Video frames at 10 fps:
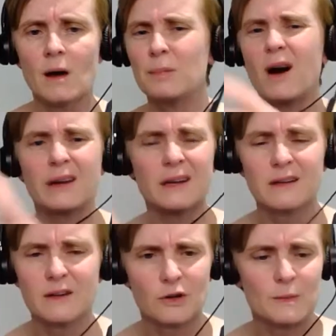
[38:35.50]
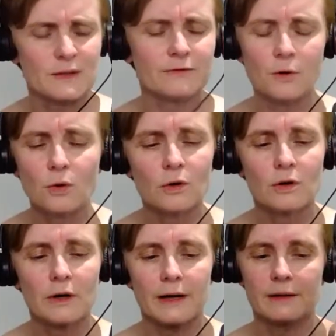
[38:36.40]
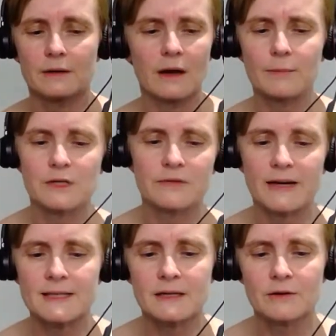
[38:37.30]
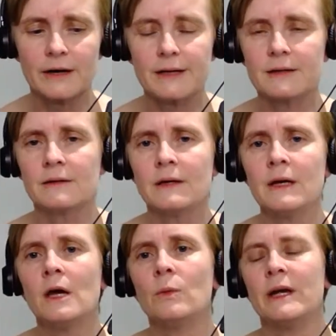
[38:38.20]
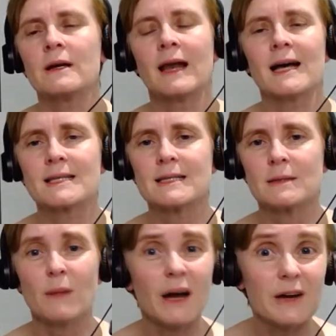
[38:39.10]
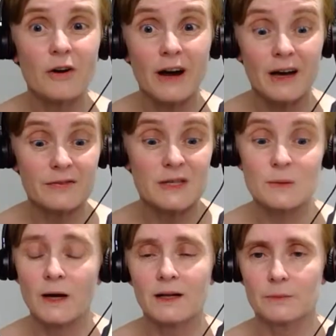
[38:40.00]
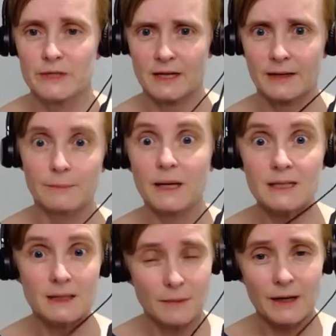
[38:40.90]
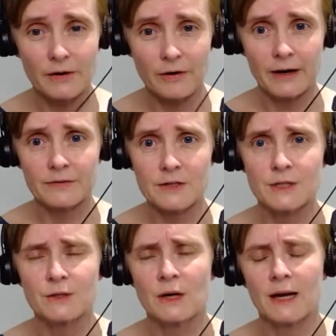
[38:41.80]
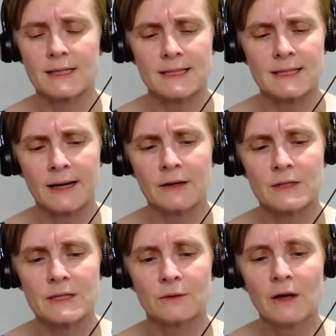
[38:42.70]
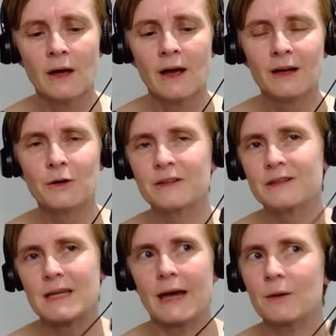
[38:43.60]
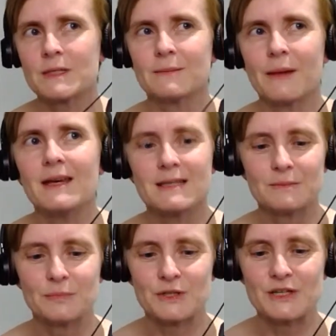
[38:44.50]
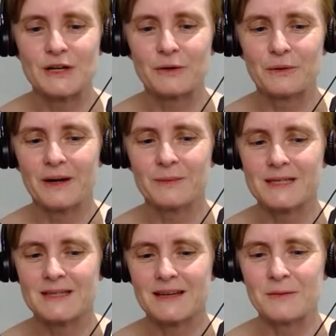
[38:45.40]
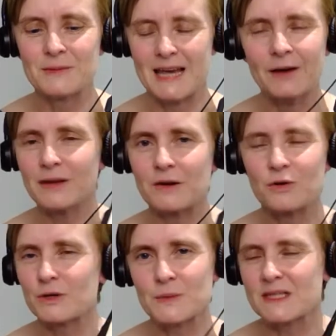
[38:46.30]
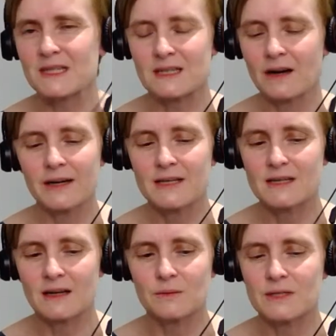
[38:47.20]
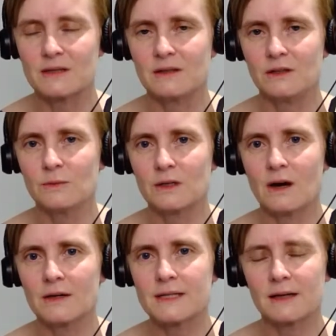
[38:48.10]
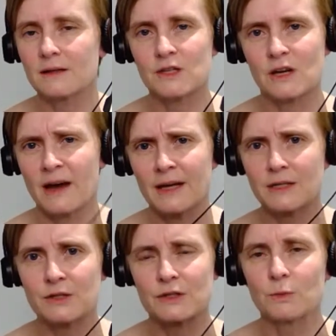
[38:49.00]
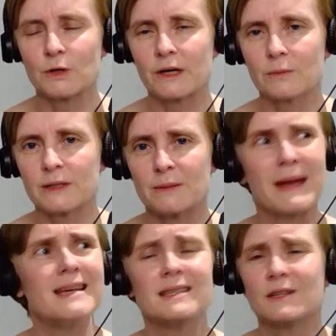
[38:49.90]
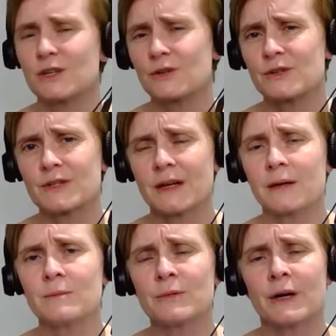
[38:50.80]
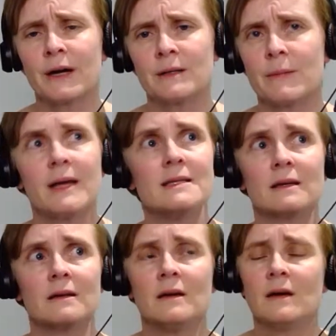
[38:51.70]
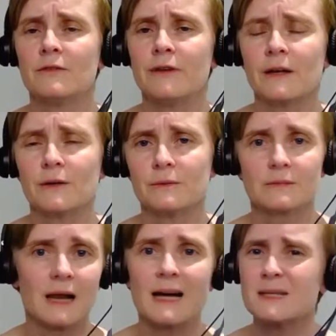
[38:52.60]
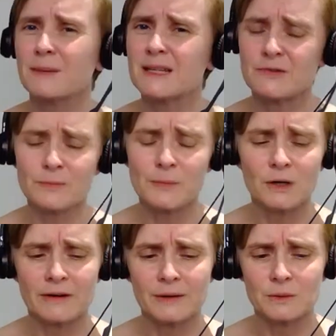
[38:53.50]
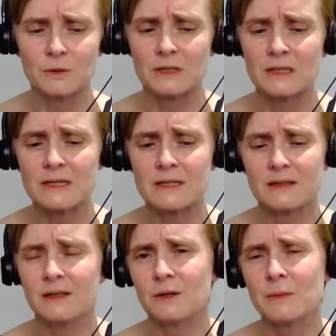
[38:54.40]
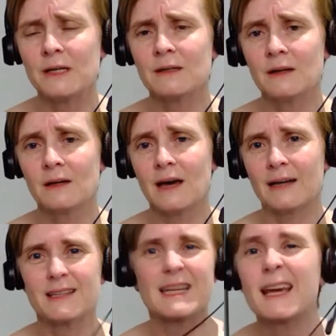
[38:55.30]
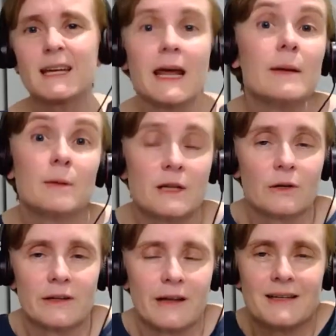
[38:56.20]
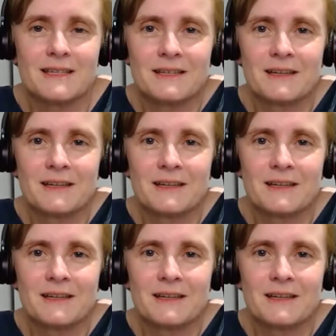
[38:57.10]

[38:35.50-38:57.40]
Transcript: blogging in groups of 4 and collaborative essay writing. We had classes in Minecraft as well. We'd kind of meet in Minecraft and do classes there. So look, the tech was amazing, but it was how that course was designed, and it was the human contact that you had, just working with amazing tutors in Edinburgh and amazing fellow classmates from all around the world. You know what I mean? and the tech enabled all of that.